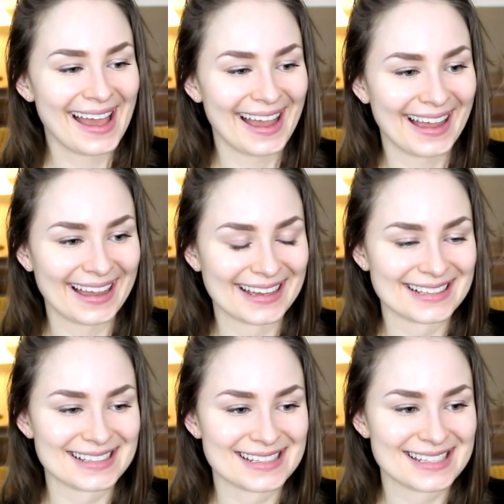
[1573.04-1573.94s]

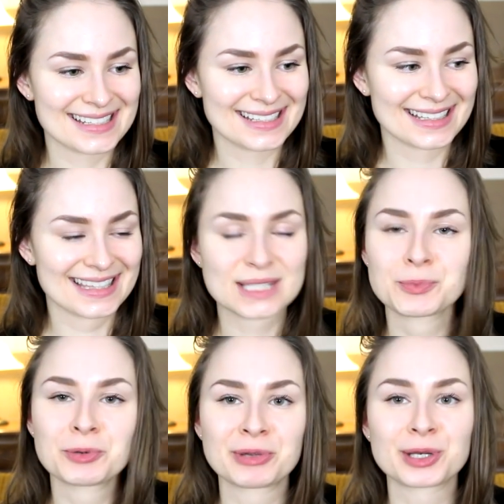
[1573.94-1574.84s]
and this
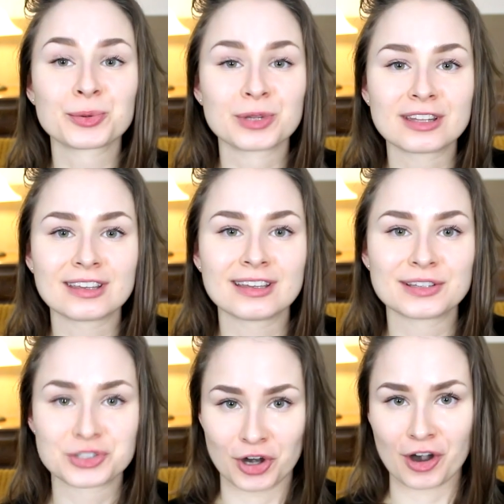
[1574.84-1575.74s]
put me in a
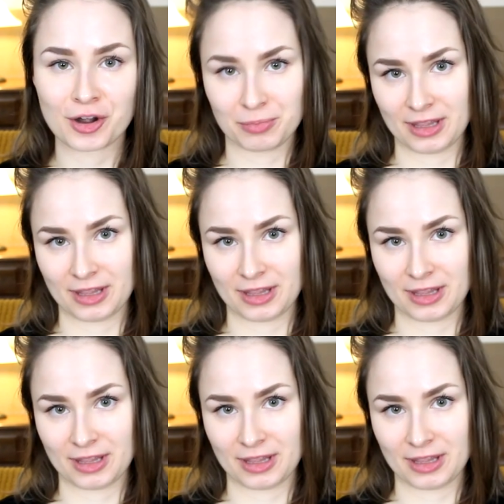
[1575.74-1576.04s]
really dark